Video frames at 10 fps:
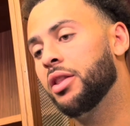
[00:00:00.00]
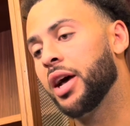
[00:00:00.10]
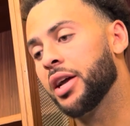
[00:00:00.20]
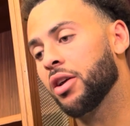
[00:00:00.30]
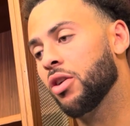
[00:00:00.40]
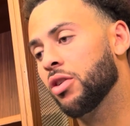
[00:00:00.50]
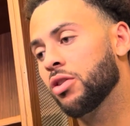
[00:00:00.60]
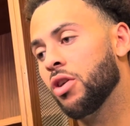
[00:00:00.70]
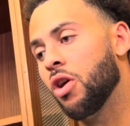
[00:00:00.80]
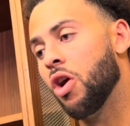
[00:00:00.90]
like
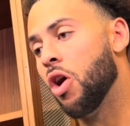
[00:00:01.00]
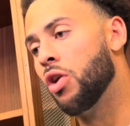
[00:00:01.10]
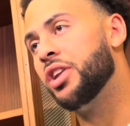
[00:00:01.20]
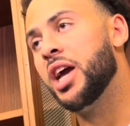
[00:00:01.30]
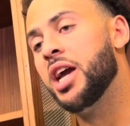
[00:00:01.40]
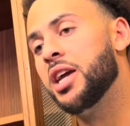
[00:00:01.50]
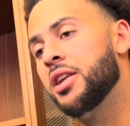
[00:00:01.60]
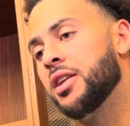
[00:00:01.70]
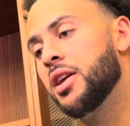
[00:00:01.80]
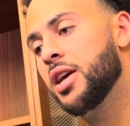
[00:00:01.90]
all day
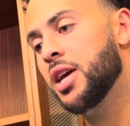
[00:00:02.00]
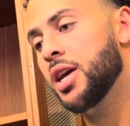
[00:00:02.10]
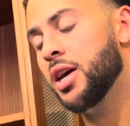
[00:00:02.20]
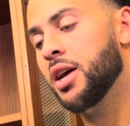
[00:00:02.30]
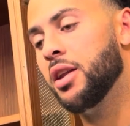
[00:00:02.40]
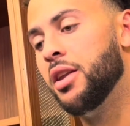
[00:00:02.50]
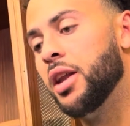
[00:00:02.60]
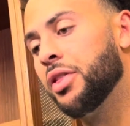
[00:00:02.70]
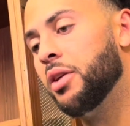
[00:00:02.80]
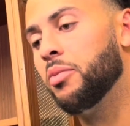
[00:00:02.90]
and
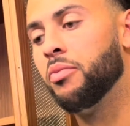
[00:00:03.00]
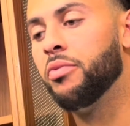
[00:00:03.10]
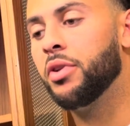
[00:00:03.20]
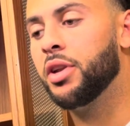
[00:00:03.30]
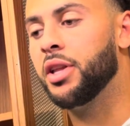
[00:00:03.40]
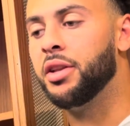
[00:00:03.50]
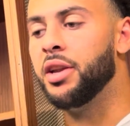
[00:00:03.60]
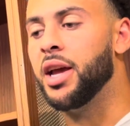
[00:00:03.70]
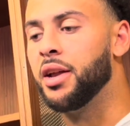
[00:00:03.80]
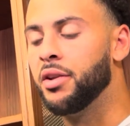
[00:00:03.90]
nothing,
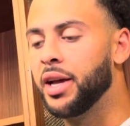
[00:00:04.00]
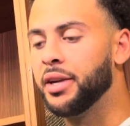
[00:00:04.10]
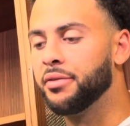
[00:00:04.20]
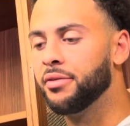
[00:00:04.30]
and like